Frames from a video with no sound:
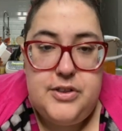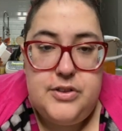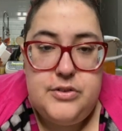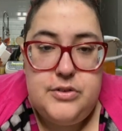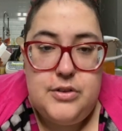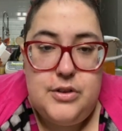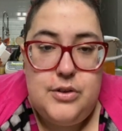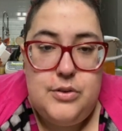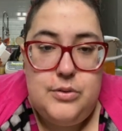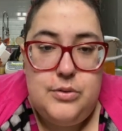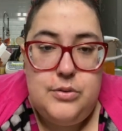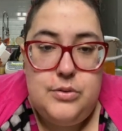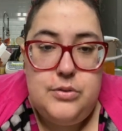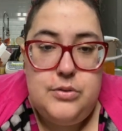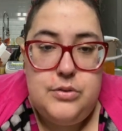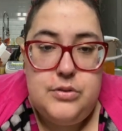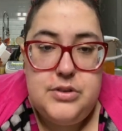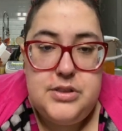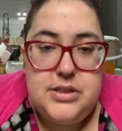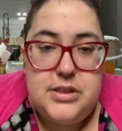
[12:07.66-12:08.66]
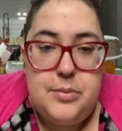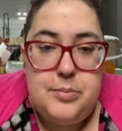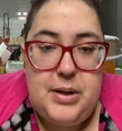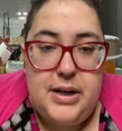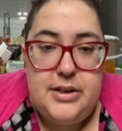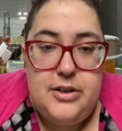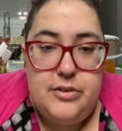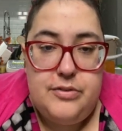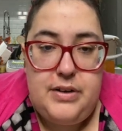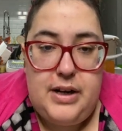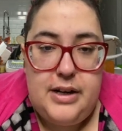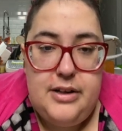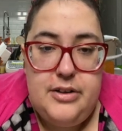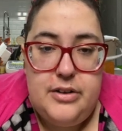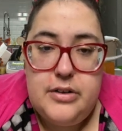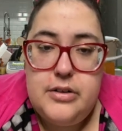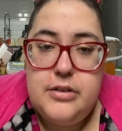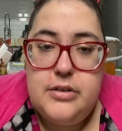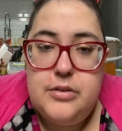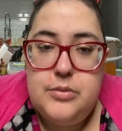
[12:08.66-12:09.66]
go sit by the
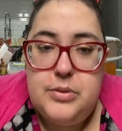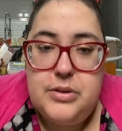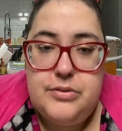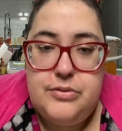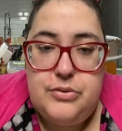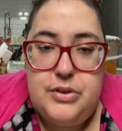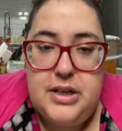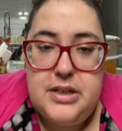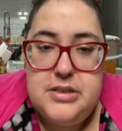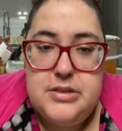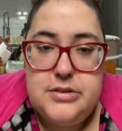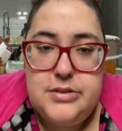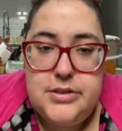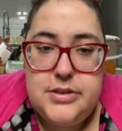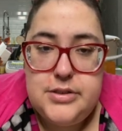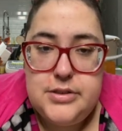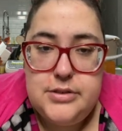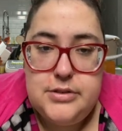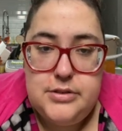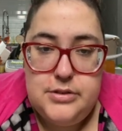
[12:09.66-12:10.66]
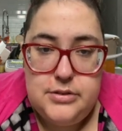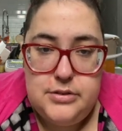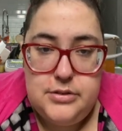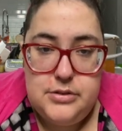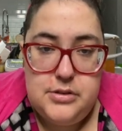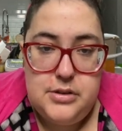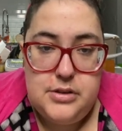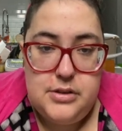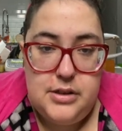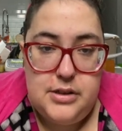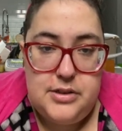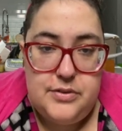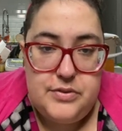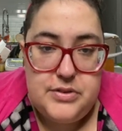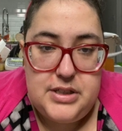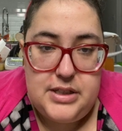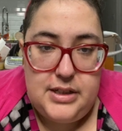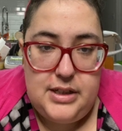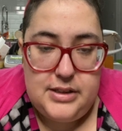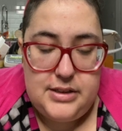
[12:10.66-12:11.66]
fire with friends and
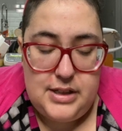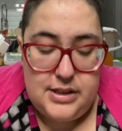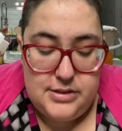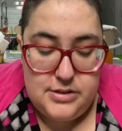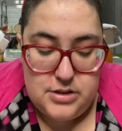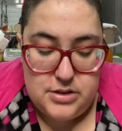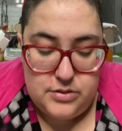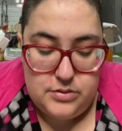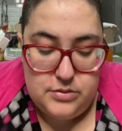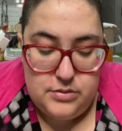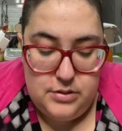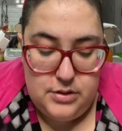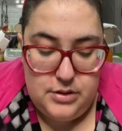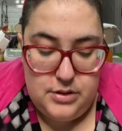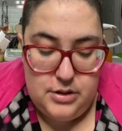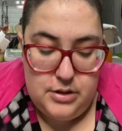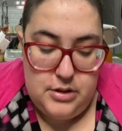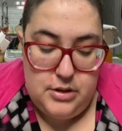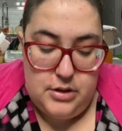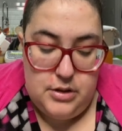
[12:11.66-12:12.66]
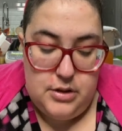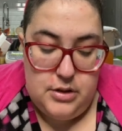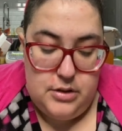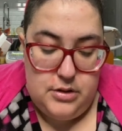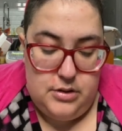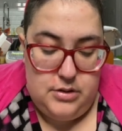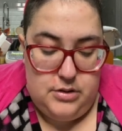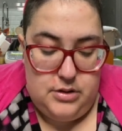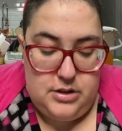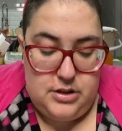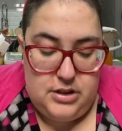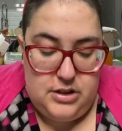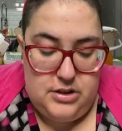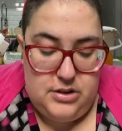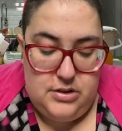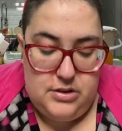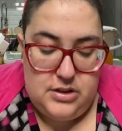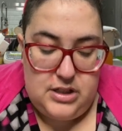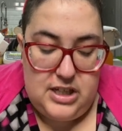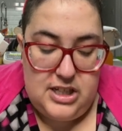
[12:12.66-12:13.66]
everything like that. So,
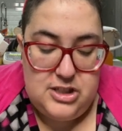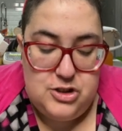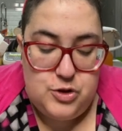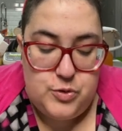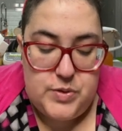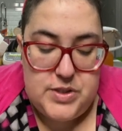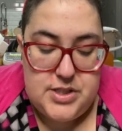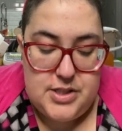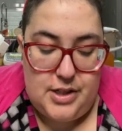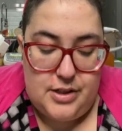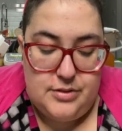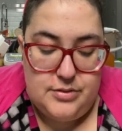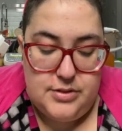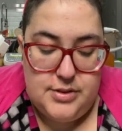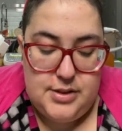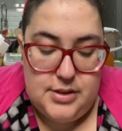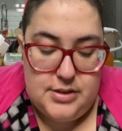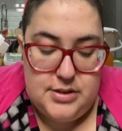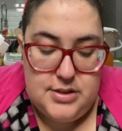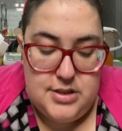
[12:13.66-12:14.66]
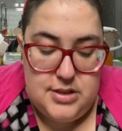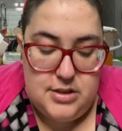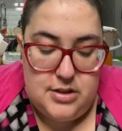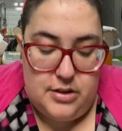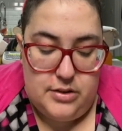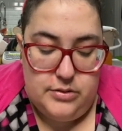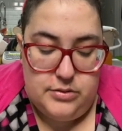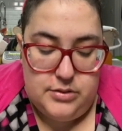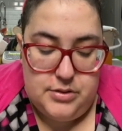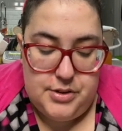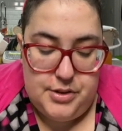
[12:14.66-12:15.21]
réjouissance, it's called.